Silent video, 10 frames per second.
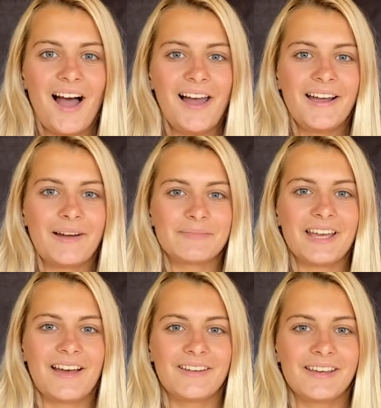Hi, I'm
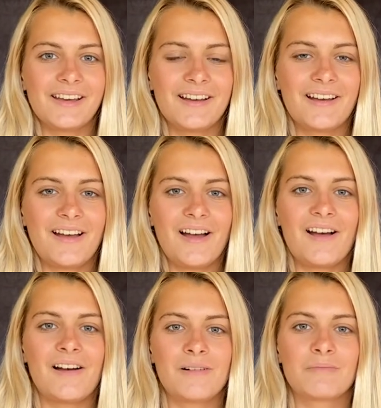Talia.
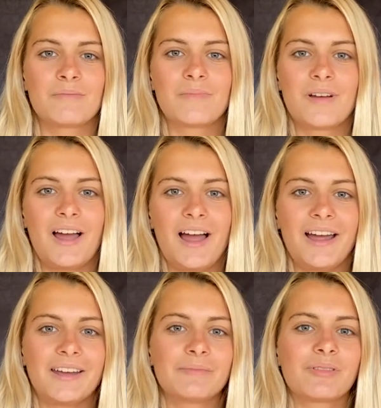
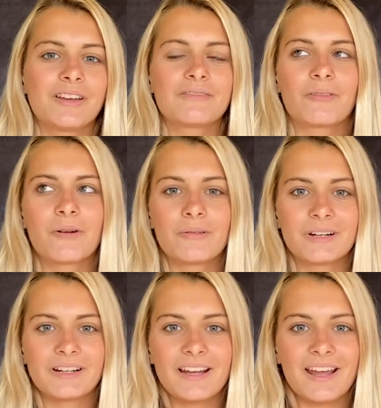I play
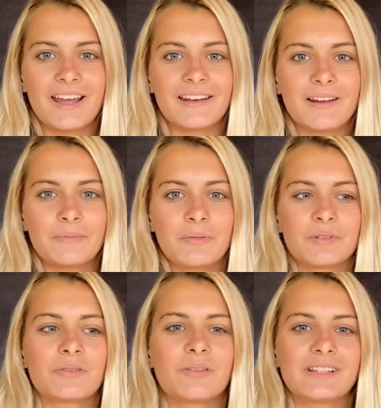forward and I'm number
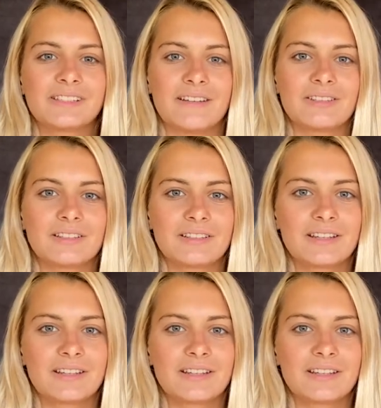27.